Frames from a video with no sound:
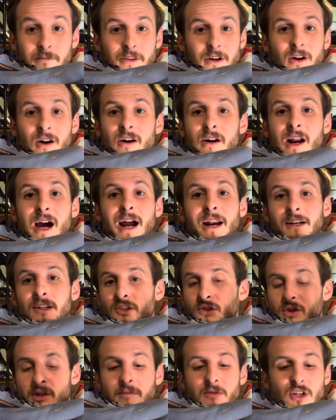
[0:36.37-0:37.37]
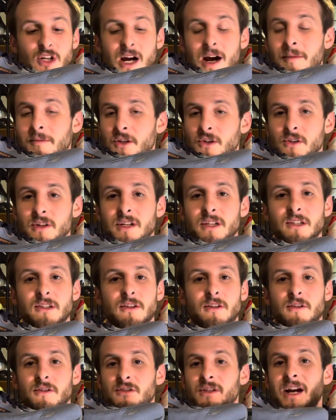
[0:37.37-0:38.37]
There are not extreme geometries,
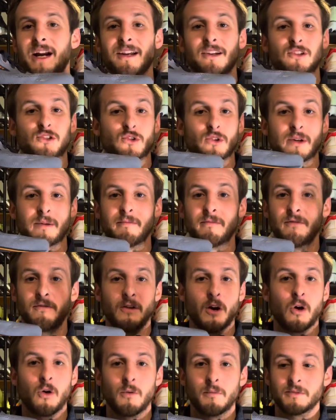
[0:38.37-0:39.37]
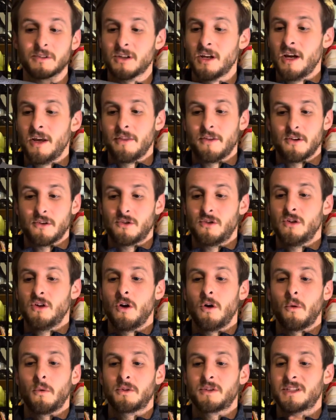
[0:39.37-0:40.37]
there's not extreme foams, there's
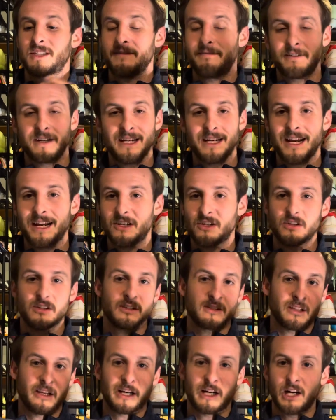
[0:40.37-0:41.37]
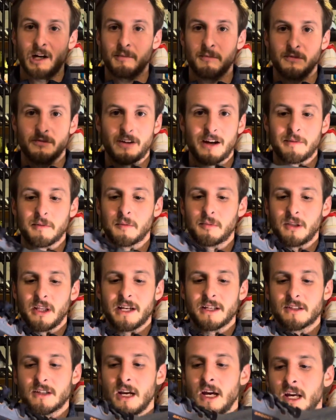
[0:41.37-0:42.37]
no stiffening agents like carbon fiber
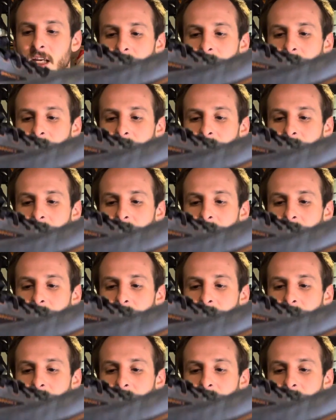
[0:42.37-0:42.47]
plates.